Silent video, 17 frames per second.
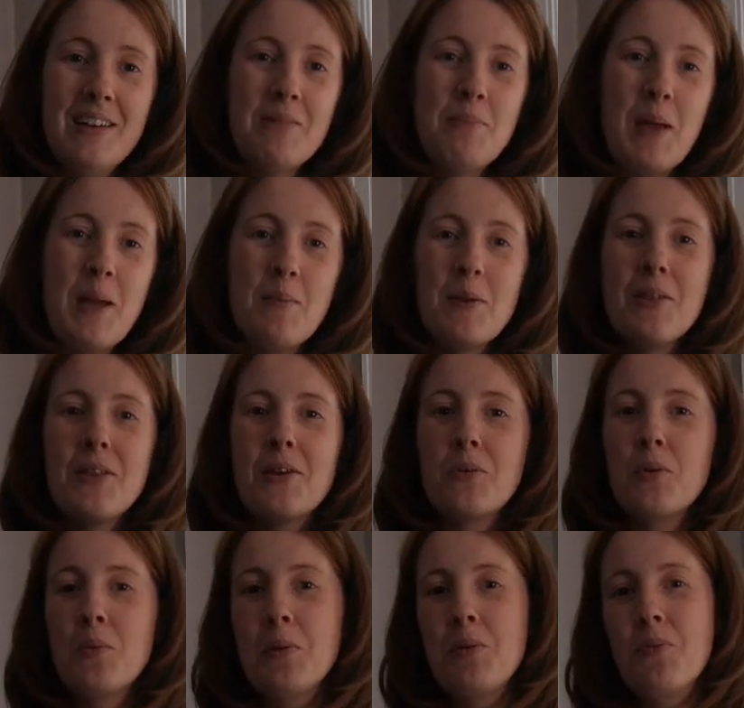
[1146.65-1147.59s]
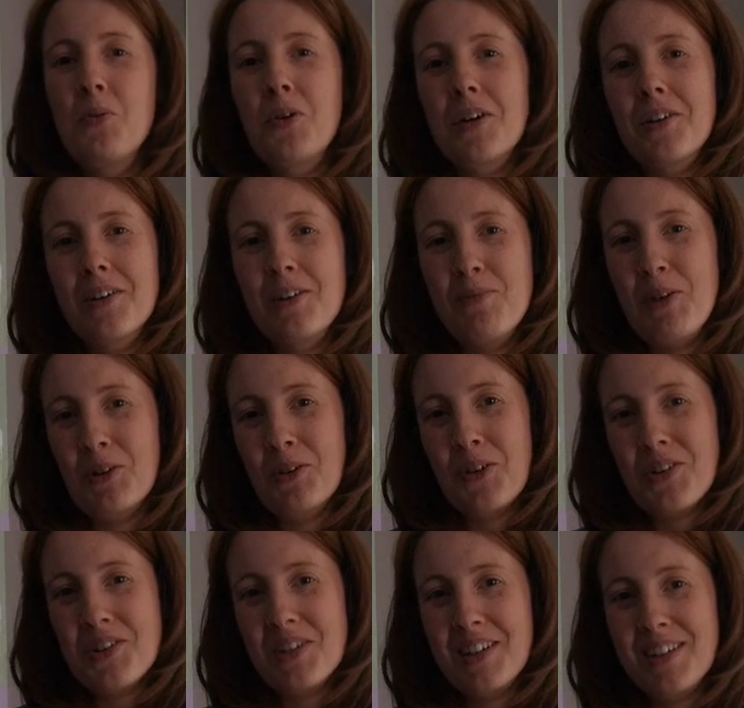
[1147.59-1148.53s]
Maybe there will be more Camino
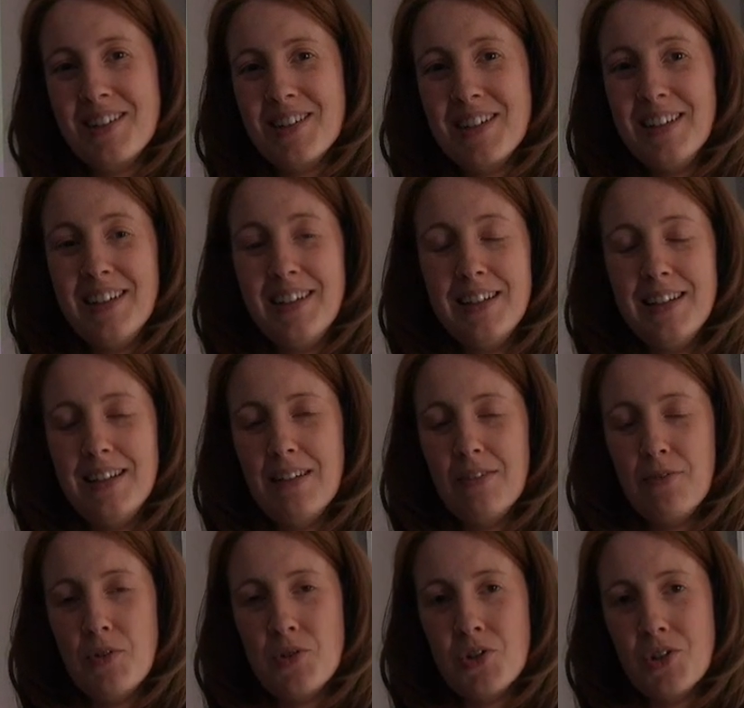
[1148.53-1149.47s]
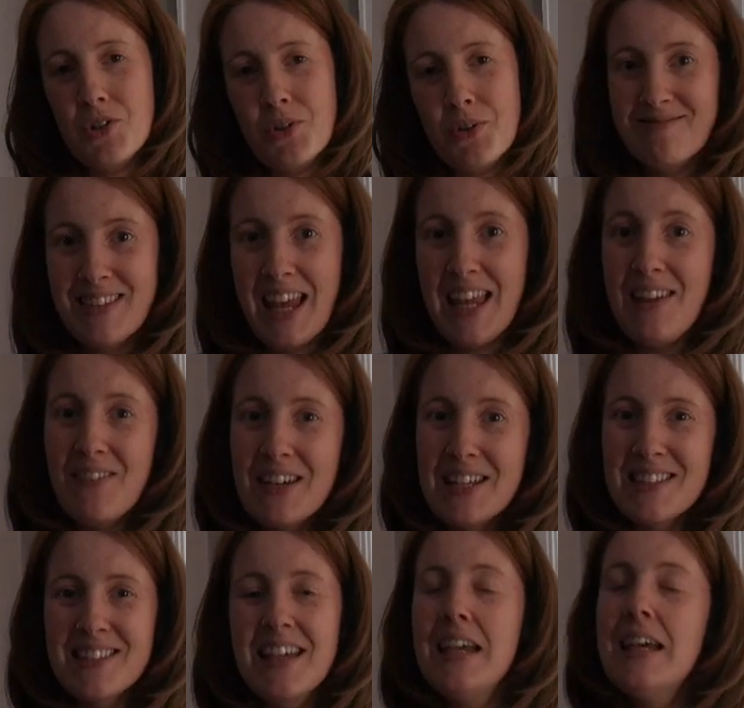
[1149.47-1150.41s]
content in the future.
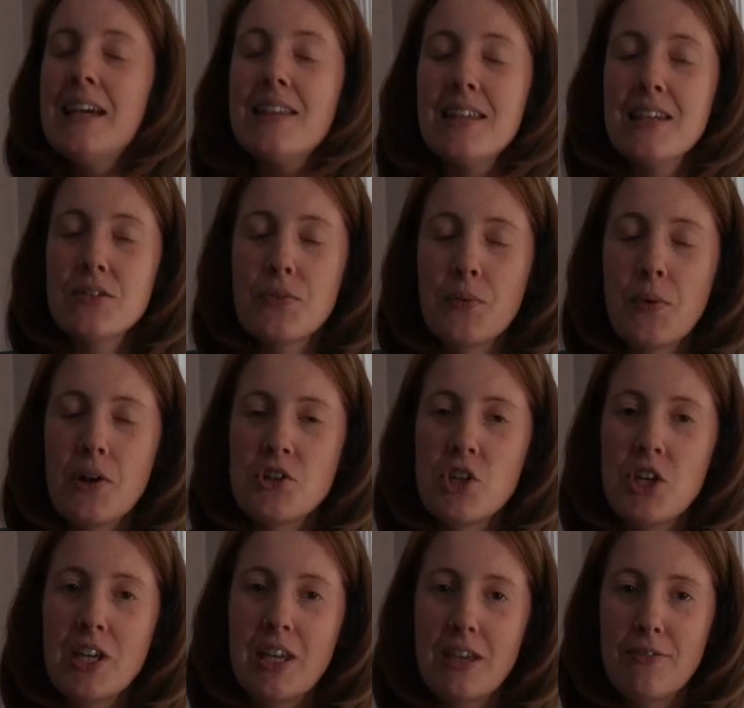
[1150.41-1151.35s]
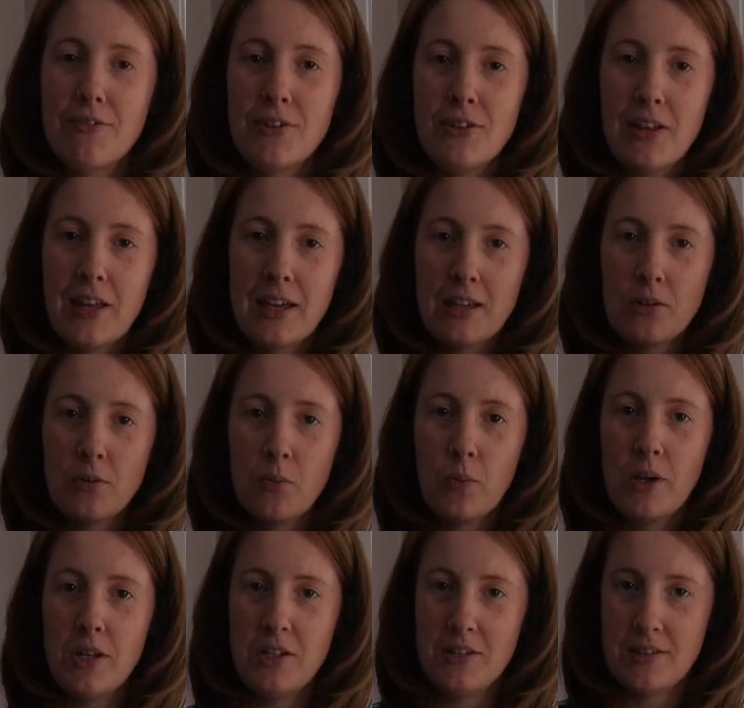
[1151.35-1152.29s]
Anyways, thanks for watching. If you like
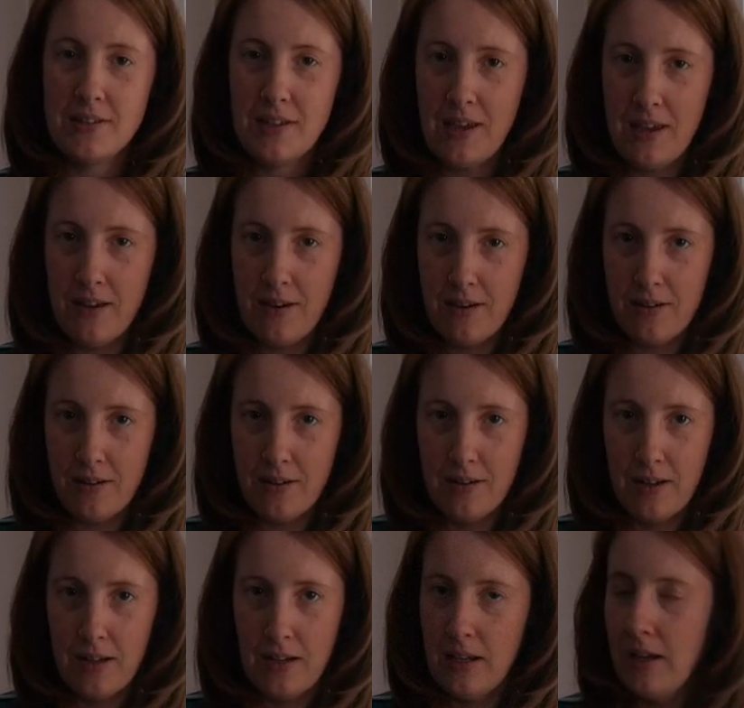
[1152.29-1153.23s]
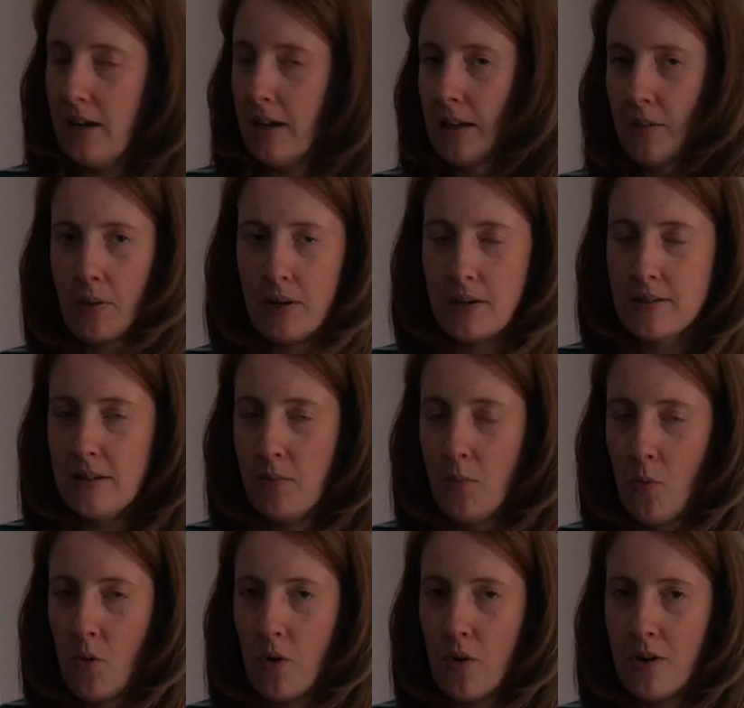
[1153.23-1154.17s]
what you see here and you want to see
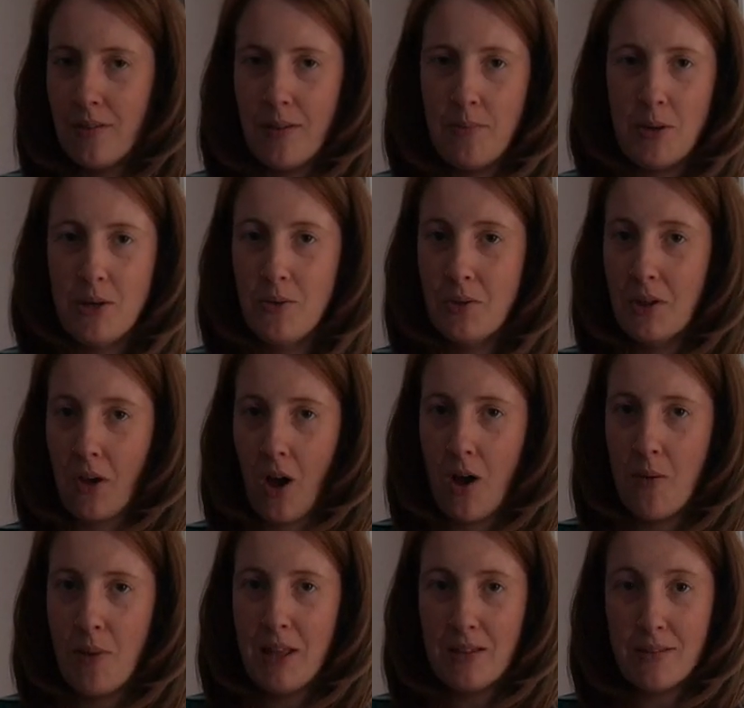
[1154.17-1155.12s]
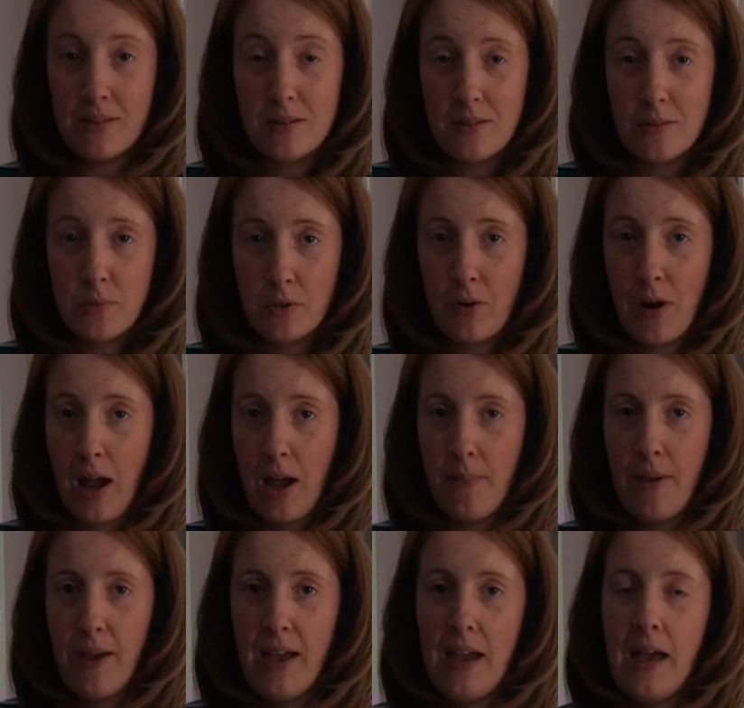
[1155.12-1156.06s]
more, let me know in the comments,
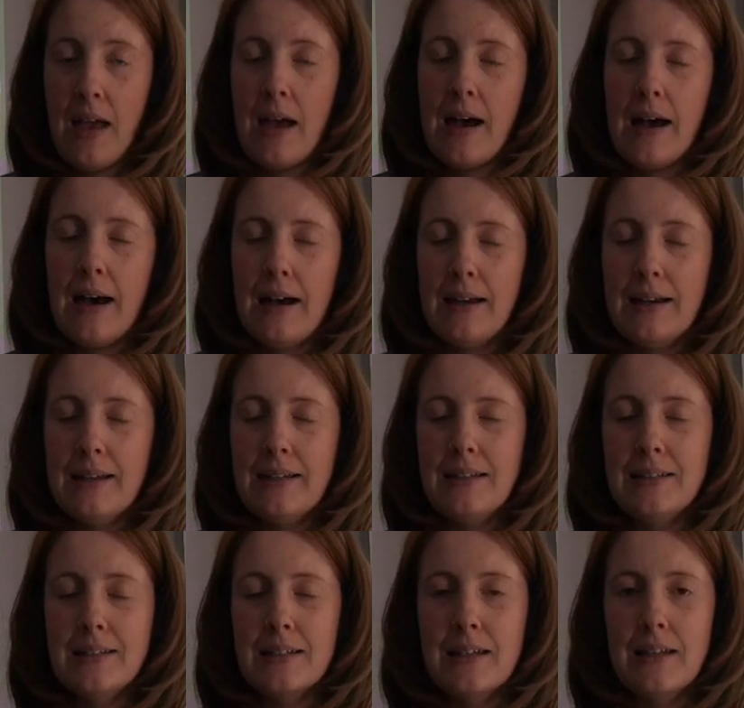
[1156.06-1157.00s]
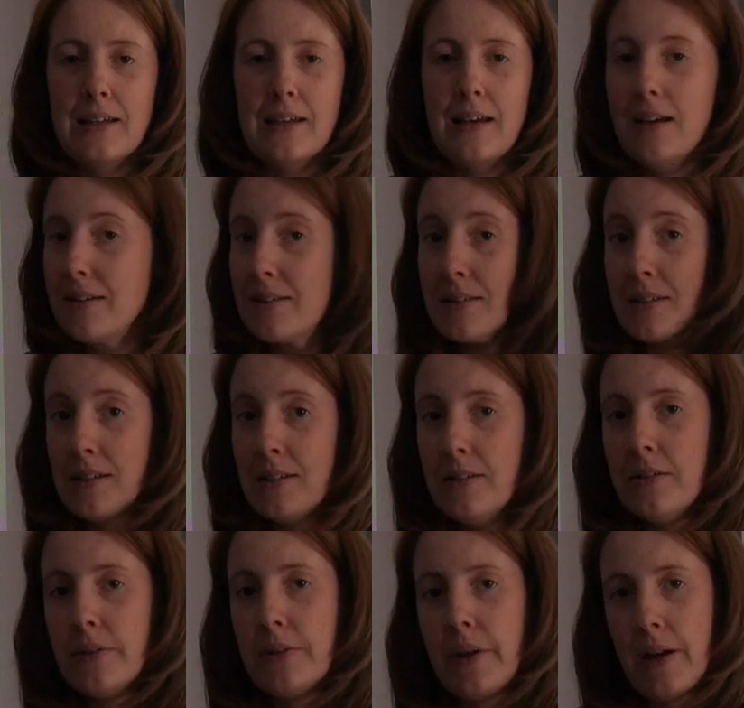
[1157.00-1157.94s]
subscribe, and I'll see
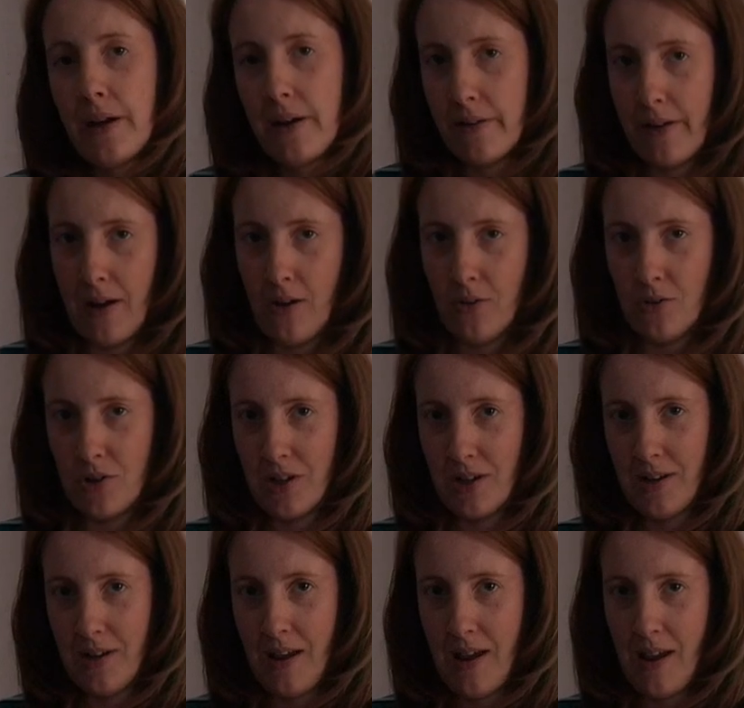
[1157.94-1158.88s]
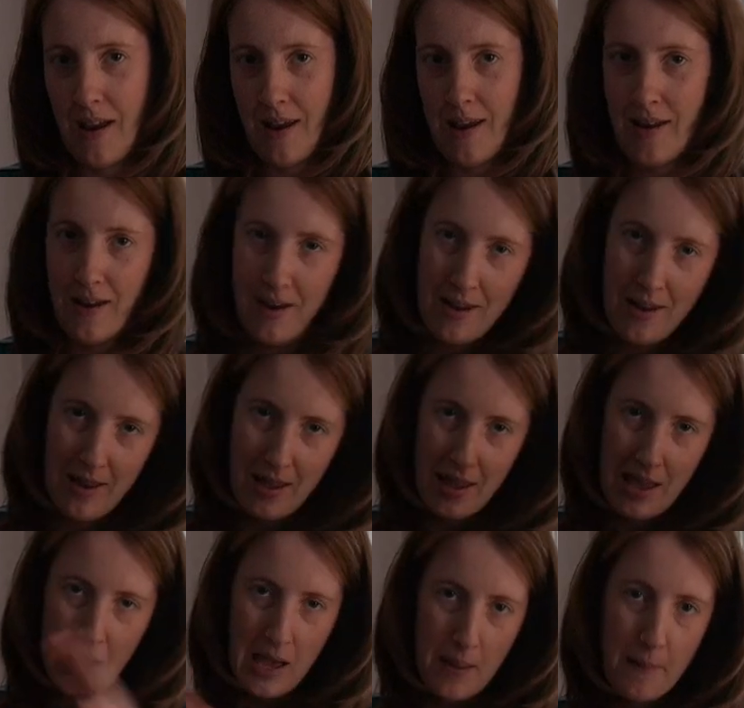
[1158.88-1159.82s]
you around.
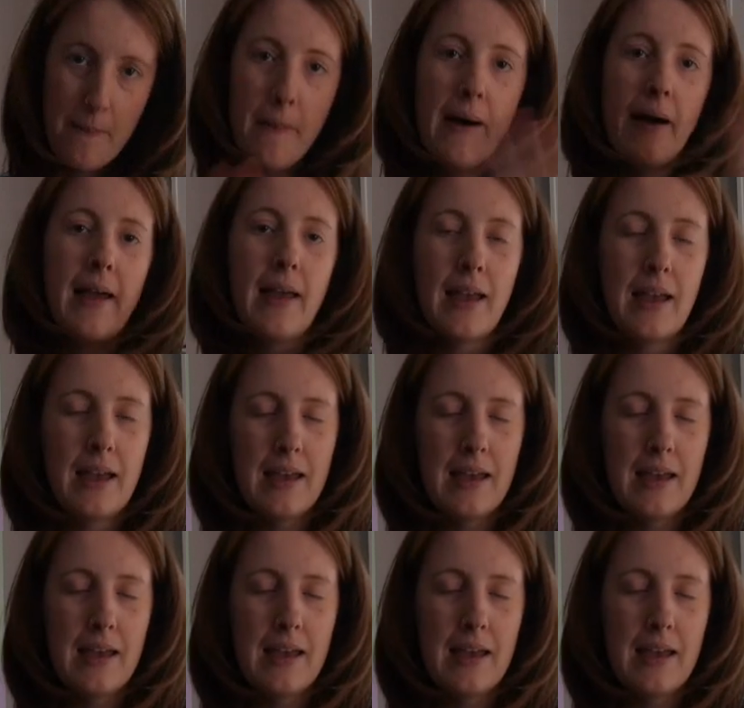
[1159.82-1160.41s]
Bye.